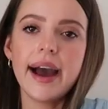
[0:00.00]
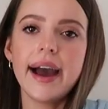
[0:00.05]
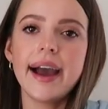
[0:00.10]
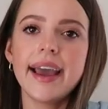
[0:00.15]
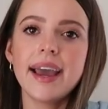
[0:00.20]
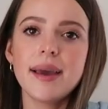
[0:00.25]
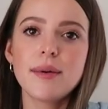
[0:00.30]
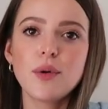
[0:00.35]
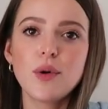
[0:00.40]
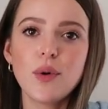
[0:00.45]

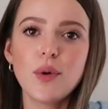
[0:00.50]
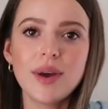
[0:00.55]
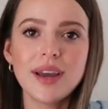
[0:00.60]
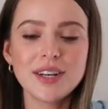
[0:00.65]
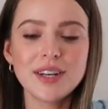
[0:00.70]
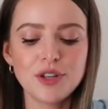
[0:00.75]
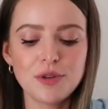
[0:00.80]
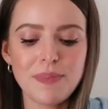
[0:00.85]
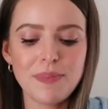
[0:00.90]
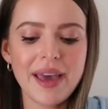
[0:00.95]
I am
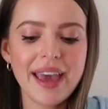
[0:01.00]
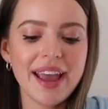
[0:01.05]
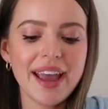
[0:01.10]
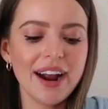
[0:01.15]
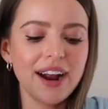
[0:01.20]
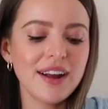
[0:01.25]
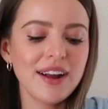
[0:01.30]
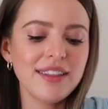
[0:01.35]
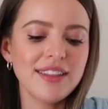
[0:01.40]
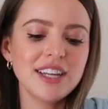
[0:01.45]
going to
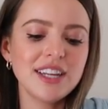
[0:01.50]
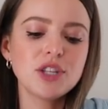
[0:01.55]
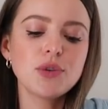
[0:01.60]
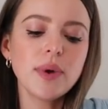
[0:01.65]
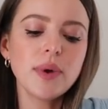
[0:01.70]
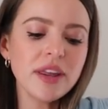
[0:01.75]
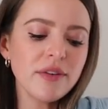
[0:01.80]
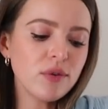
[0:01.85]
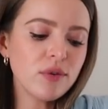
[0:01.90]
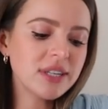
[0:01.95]
pair the
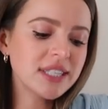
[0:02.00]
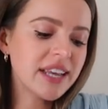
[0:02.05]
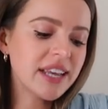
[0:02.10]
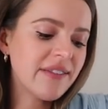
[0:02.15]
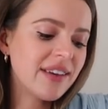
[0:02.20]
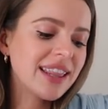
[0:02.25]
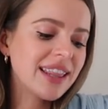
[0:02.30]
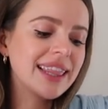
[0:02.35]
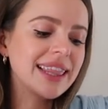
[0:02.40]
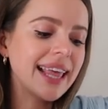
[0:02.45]

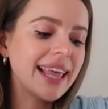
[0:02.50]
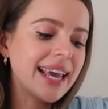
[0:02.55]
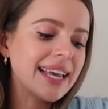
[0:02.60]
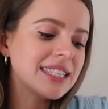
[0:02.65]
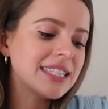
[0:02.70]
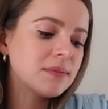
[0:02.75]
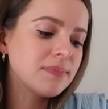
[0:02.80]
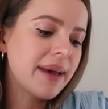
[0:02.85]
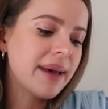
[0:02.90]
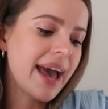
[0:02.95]
24-7
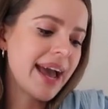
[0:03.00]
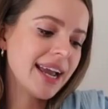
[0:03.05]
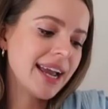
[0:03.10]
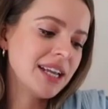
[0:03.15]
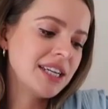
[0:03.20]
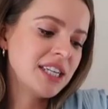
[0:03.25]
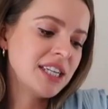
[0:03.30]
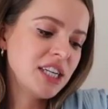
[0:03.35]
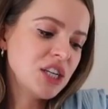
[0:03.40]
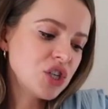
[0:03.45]
lace
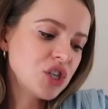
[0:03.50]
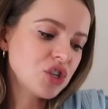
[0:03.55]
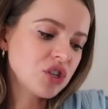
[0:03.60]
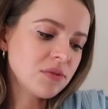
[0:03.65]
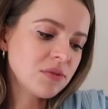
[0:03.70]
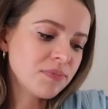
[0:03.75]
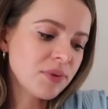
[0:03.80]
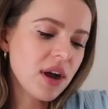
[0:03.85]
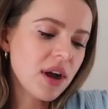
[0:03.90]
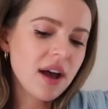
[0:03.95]
back
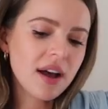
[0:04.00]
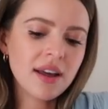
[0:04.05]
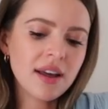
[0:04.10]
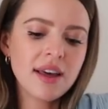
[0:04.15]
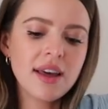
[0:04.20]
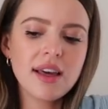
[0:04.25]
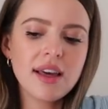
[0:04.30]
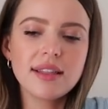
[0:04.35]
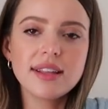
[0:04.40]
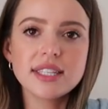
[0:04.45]
t-shirt bra.
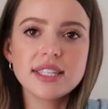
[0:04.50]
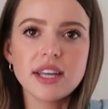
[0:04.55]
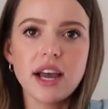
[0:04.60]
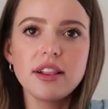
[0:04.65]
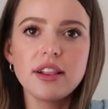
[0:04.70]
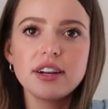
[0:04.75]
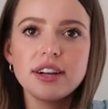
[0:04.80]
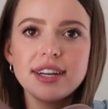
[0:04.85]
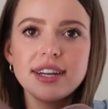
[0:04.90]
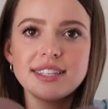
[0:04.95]
This
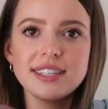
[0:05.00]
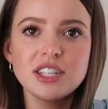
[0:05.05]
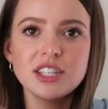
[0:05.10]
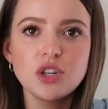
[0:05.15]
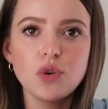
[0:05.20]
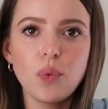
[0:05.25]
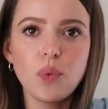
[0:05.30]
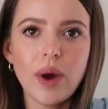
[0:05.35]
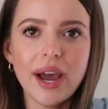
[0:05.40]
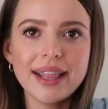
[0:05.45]
color is in
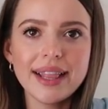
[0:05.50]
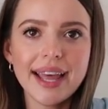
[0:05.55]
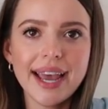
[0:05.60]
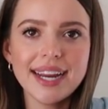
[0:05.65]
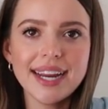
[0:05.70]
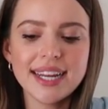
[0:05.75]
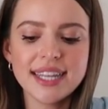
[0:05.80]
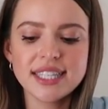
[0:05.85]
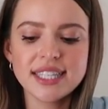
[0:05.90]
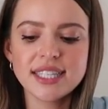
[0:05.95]

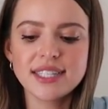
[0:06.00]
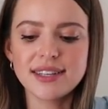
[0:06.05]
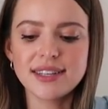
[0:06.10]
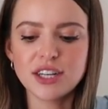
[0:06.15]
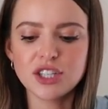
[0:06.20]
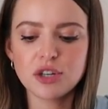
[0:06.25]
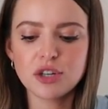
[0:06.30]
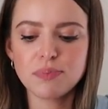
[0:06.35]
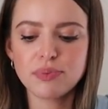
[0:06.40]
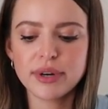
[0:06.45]
Twilight. It's
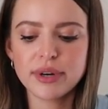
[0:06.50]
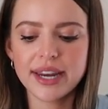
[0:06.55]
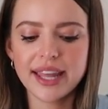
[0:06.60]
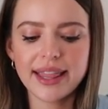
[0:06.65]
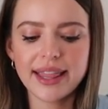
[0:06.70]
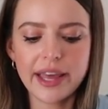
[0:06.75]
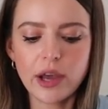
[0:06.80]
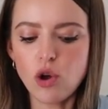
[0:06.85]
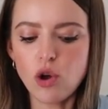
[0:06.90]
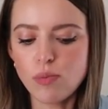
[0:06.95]
such a
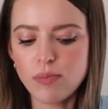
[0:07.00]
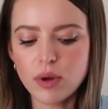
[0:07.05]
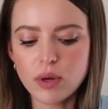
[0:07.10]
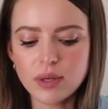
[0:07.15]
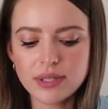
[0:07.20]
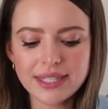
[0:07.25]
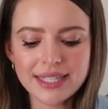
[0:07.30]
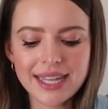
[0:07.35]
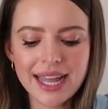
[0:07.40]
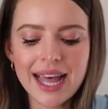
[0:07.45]
pretty like
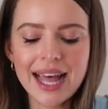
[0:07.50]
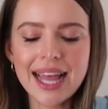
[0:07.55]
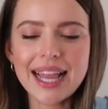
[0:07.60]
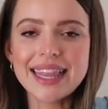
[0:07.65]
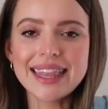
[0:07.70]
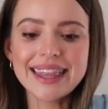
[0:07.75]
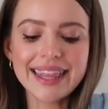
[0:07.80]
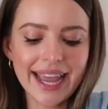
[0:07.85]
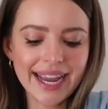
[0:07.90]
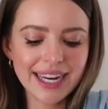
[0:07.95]
almost
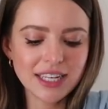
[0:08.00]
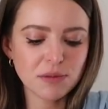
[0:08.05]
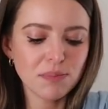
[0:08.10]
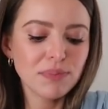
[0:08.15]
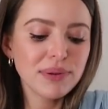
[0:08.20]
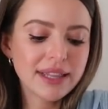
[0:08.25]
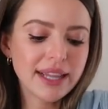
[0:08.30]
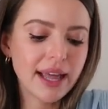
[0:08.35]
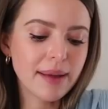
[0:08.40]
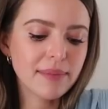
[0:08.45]
light
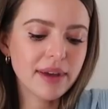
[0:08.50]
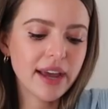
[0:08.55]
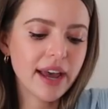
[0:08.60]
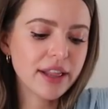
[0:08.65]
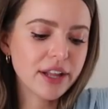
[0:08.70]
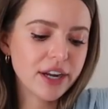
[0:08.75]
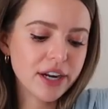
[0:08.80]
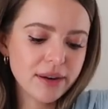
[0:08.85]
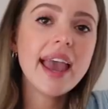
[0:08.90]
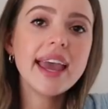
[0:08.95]
plum
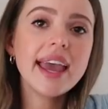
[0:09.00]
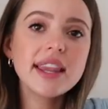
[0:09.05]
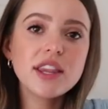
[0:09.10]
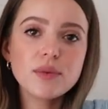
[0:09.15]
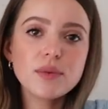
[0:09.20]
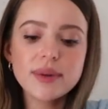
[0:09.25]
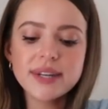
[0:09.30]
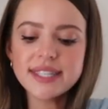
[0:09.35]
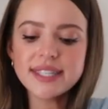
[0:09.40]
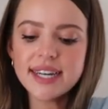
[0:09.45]
color. And
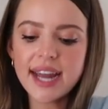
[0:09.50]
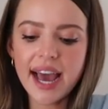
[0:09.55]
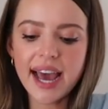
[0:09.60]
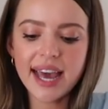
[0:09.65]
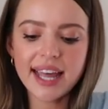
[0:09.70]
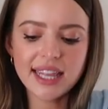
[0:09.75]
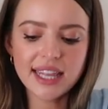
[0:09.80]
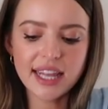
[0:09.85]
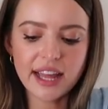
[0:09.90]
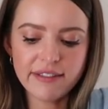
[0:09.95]
the reason
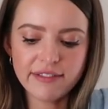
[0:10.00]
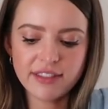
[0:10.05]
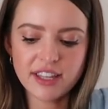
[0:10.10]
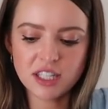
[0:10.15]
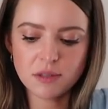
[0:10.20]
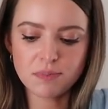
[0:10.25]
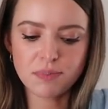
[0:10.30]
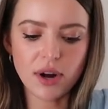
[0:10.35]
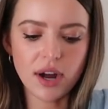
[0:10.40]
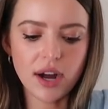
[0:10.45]
I love
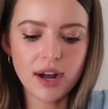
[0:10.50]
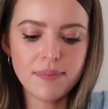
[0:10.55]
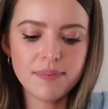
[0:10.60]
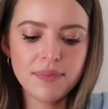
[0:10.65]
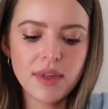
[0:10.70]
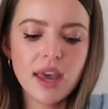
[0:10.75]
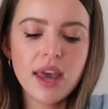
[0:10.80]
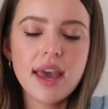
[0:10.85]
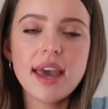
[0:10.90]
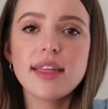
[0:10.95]
this
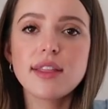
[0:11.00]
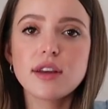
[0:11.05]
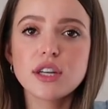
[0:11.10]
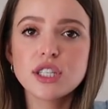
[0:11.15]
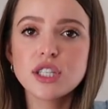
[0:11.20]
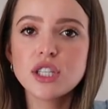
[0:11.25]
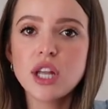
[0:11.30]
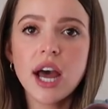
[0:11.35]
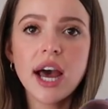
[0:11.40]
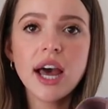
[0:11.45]
bra
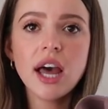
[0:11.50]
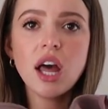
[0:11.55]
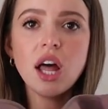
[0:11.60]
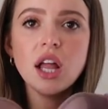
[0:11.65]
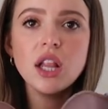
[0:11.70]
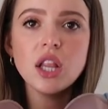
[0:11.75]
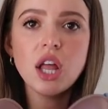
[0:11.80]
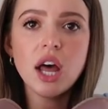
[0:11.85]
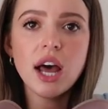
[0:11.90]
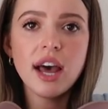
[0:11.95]
there's not
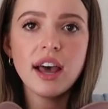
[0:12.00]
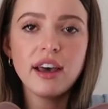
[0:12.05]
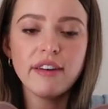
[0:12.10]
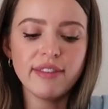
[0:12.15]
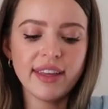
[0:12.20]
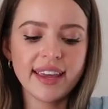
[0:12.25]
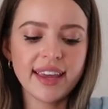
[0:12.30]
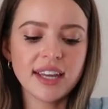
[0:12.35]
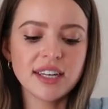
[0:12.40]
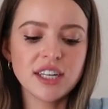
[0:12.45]
a lot
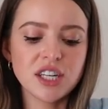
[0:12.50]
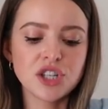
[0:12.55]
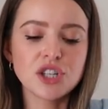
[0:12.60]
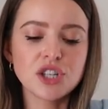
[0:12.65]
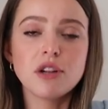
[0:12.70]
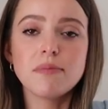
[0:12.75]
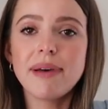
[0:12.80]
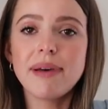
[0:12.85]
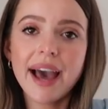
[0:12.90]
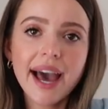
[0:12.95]
of like
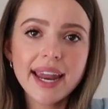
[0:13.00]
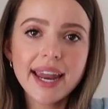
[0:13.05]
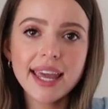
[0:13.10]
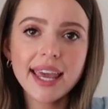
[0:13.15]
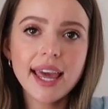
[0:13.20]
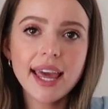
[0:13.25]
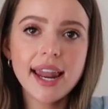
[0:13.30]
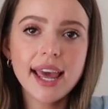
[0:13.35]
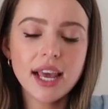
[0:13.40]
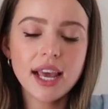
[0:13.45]
additional
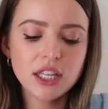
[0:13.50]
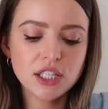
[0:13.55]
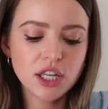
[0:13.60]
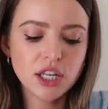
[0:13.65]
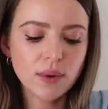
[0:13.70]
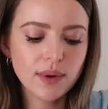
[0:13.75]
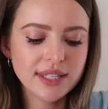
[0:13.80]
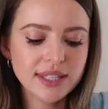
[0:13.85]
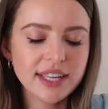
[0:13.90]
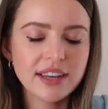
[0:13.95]
padding in it,
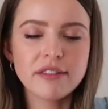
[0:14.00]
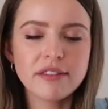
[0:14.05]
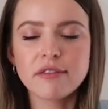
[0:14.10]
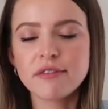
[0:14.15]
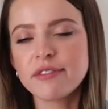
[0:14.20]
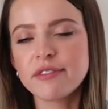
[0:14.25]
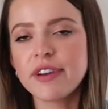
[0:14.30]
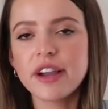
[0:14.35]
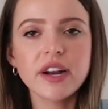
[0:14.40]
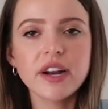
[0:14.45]
so it's like
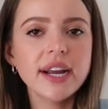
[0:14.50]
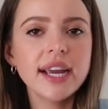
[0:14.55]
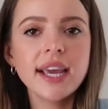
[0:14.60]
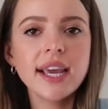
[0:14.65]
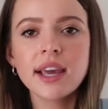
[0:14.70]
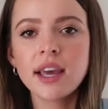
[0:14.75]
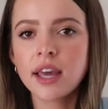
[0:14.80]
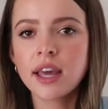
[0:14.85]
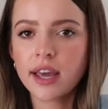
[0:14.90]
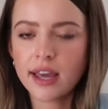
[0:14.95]

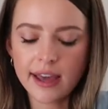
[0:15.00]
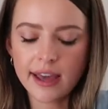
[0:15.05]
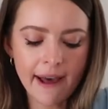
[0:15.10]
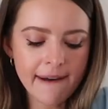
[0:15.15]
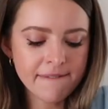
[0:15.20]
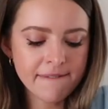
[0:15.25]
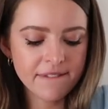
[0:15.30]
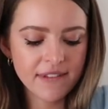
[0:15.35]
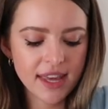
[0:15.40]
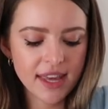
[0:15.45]
very
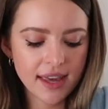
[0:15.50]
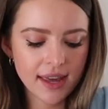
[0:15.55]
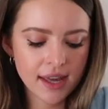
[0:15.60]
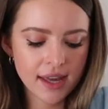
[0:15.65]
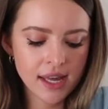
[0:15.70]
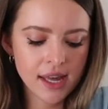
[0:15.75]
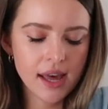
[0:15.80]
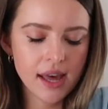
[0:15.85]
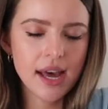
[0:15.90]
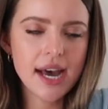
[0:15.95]
comfy.
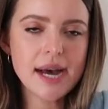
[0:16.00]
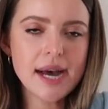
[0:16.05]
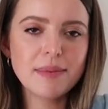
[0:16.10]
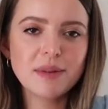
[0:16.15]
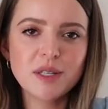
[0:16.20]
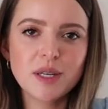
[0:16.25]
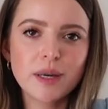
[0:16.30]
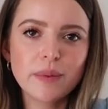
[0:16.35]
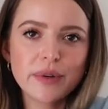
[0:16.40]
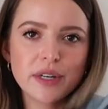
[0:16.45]
Um,
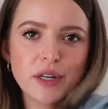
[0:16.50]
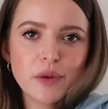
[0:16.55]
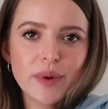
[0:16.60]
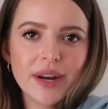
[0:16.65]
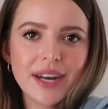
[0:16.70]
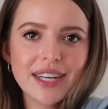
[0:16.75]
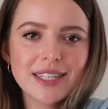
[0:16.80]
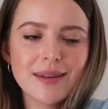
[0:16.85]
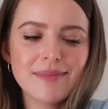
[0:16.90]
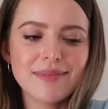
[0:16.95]
it's good when you're
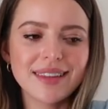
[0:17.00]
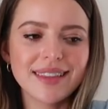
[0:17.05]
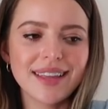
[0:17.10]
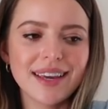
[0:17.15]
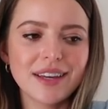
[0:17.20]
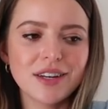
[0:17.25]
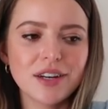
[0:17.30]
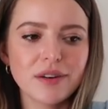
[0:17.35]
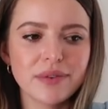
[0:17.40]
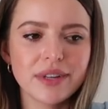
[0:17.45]
wearing something
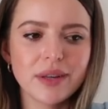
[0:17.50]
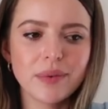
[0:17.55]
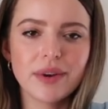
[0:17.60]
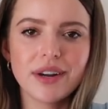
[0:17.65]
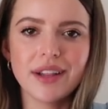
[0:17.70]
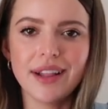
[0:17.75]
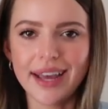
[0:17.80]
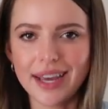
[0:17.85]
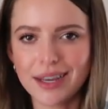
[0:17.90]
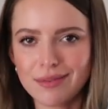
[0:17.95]
that you don't really
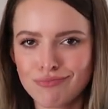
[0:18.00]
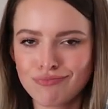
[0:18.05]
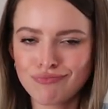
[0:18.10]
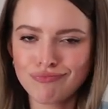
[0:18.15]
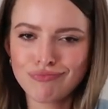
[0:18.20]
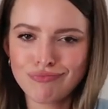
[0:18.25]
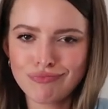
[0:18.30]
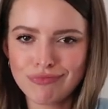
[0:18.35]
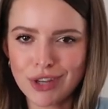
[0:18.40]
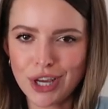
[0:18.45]
wanna like,
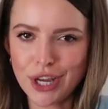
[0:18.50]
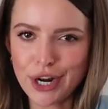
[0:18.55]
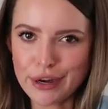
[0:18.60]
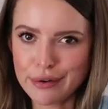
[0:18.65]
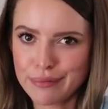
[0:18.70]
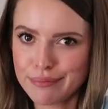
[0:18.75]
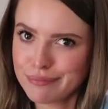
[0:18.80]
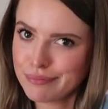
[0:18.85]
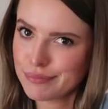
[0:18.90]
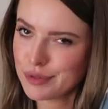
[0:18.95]
you
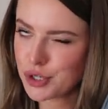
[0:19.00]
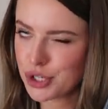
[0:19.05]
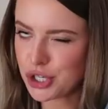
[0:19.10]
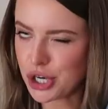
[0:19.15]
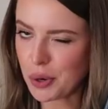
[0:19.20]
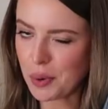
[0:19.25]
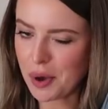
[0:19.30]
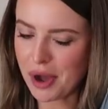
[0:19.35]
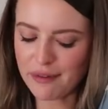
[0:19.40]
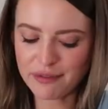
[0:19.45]
know,
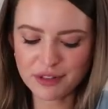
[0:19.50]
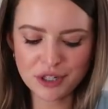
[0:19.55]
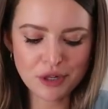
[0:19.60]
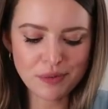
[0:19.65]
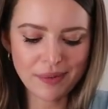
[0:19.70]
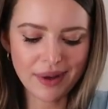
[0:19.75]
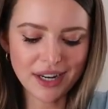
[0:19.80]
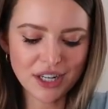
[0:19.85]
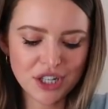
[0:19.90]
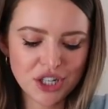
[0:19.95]
show off
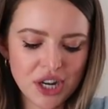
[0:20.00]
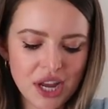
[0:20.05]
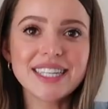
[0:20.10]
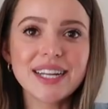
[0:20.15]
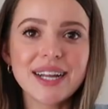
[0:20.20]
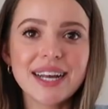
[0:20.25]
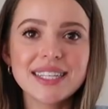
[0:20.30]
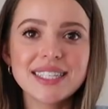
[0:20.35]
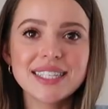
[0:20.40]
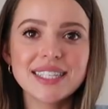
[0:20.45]
too much.
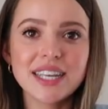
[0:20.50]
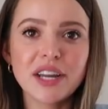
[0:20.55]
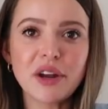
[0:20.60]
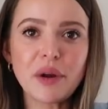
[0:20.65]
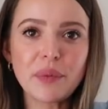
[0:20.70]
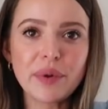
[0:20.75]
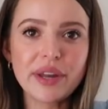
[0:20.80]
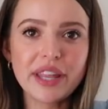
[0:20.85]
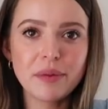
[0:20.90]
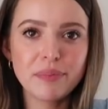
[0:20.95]
Still has this like
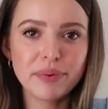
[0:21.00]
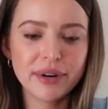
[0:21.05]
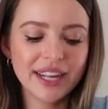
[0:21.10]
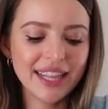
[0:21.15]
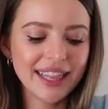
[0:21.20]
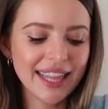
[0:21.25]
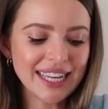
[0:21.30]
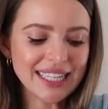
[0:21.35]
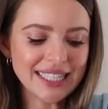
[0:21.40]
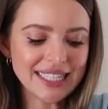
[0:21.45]
really
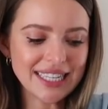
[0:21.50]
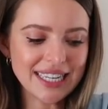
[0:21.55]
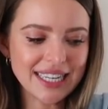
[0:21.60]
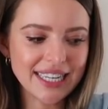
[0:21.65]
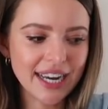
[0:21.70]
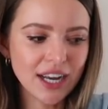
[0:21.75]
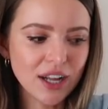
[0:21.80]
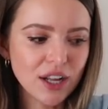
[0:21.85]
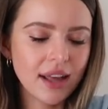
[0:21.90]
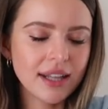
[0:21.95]
pretty lace
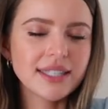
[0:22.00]
detail.